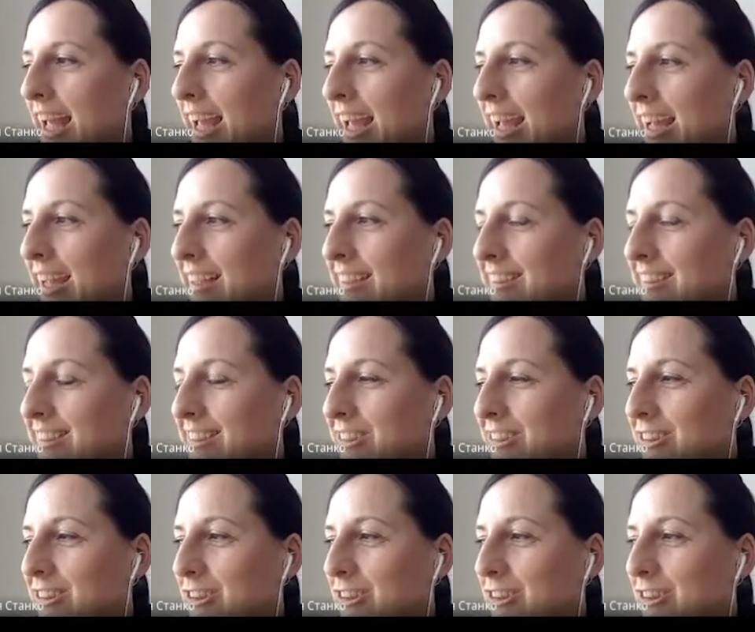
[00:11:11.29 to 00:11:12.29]
And
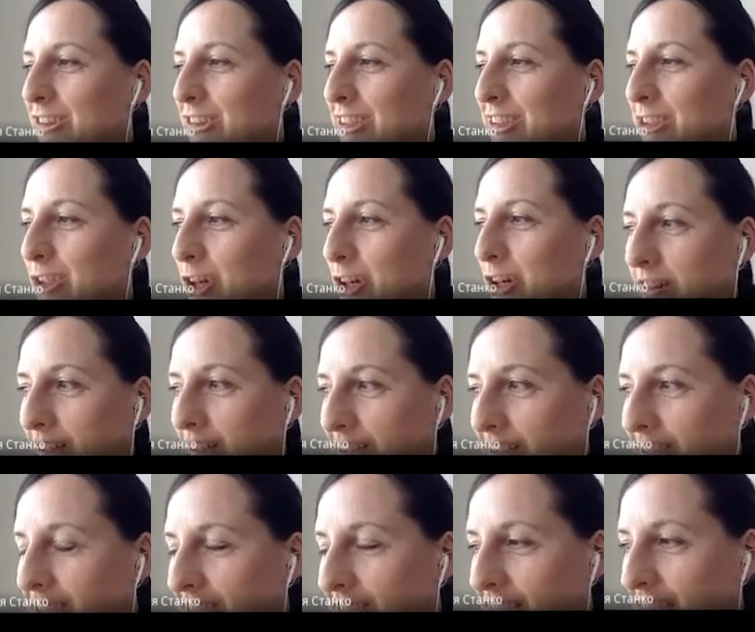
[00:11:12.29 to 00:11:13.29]
this
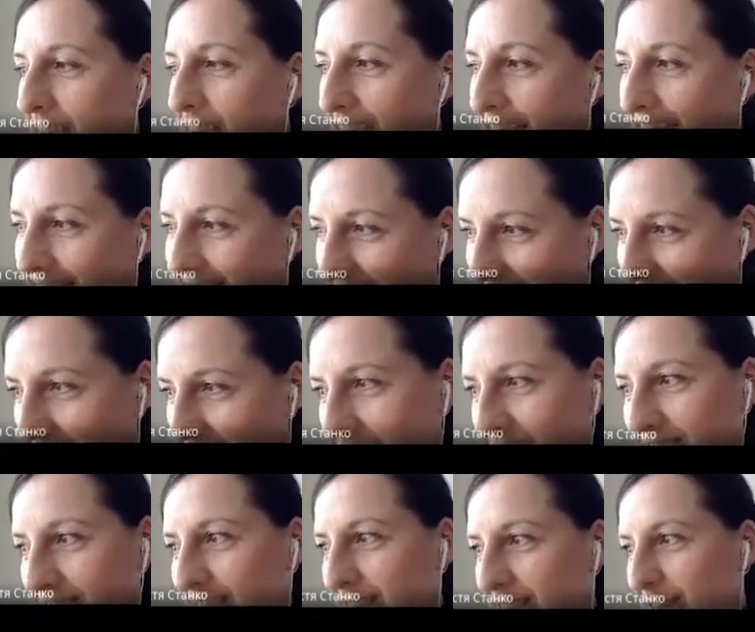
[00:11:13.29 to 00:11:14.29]
journalist
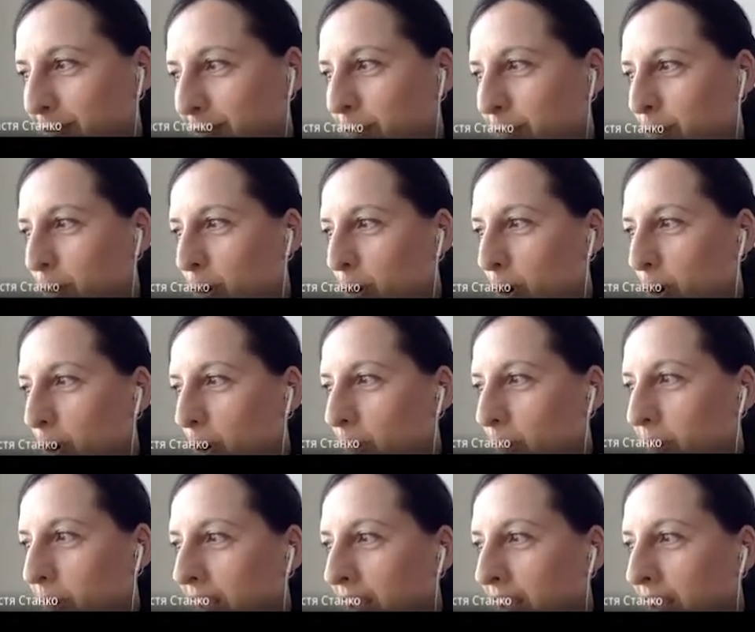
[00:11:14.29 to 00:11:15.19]
asked for